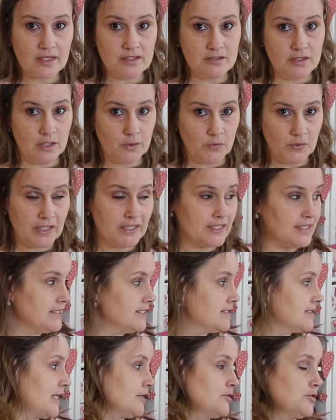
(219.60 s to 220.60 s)
So I'll quickly
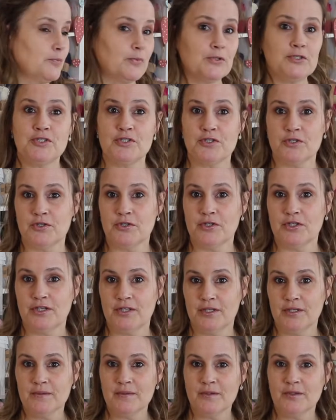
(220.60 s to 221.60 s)
stand up and show
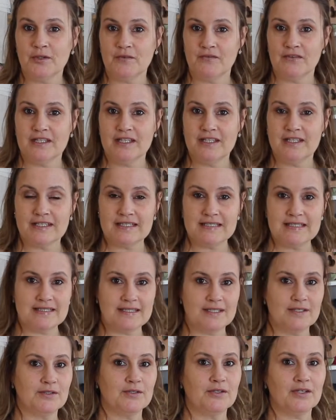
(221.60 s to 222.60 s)
you, hopefully you can
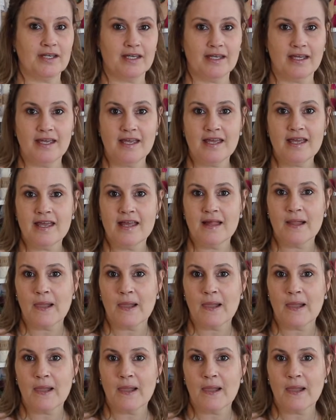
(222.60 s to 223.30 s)
see okay.